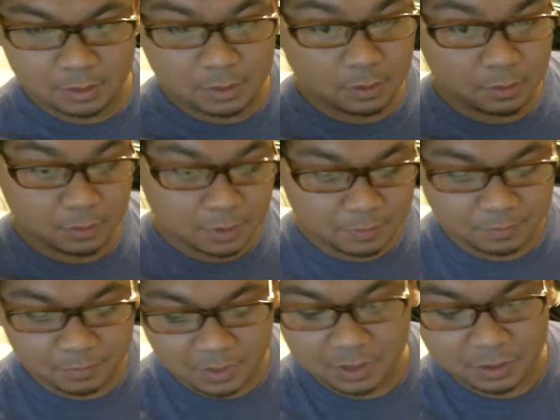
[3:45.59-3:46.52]
Well,
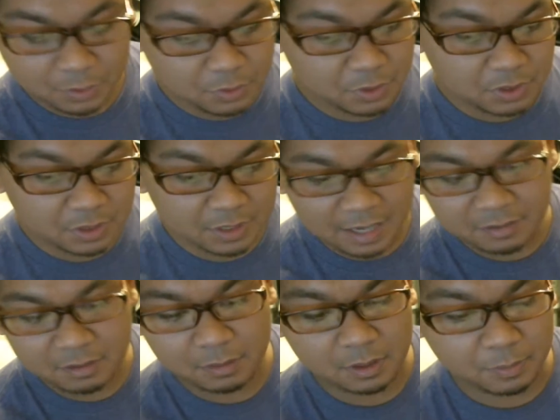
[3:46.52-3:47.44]
it's usually good to have
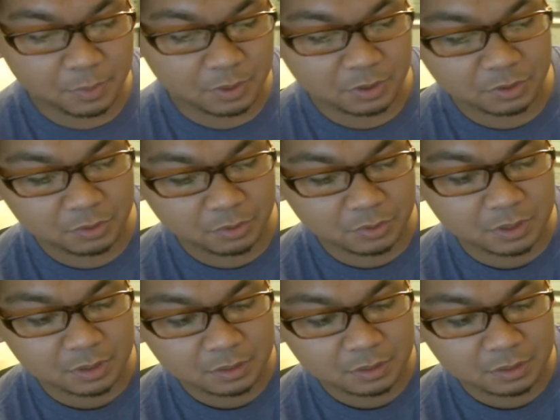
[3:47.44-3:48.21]
something you put your screws in.